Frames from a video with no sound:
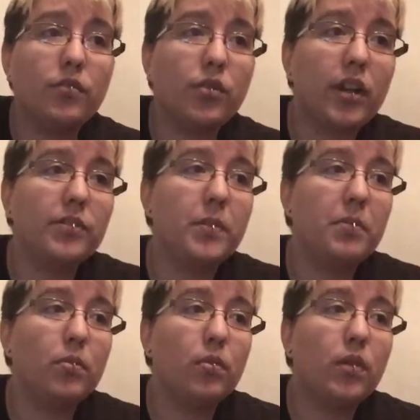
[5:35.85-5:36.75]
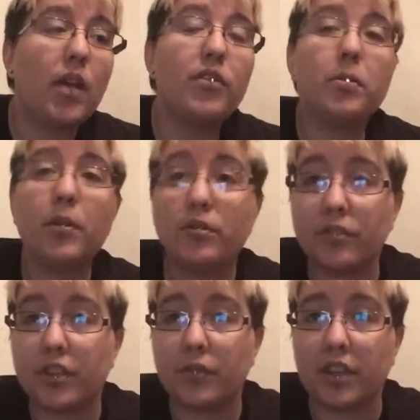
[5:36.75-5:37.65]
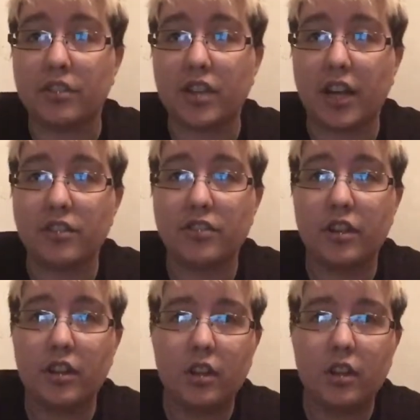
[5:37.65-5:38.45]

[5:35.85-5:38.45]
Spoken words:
trans people having their birth certificate changed.